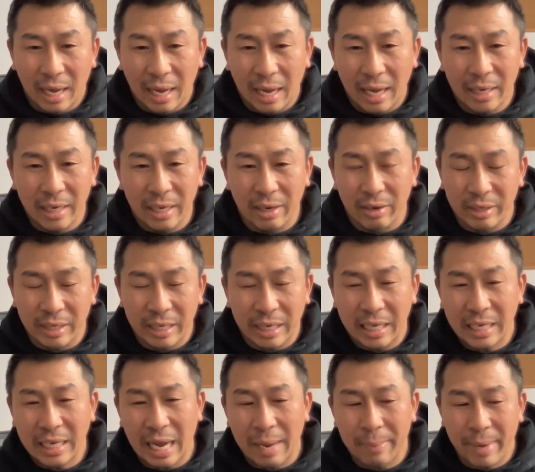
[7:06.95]

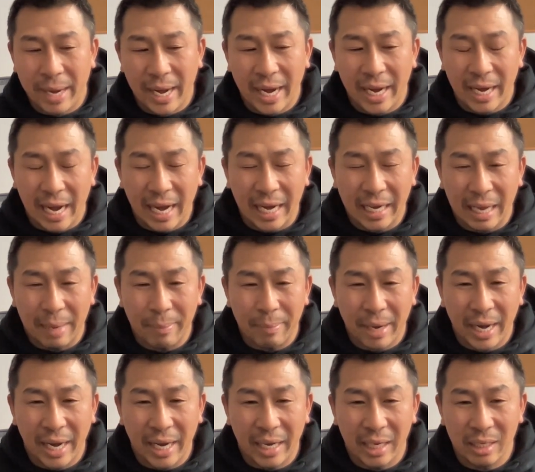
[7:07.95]
he got mad, I got
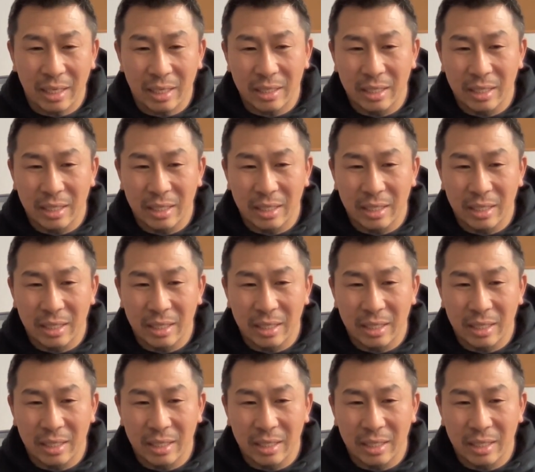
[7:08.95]
mad,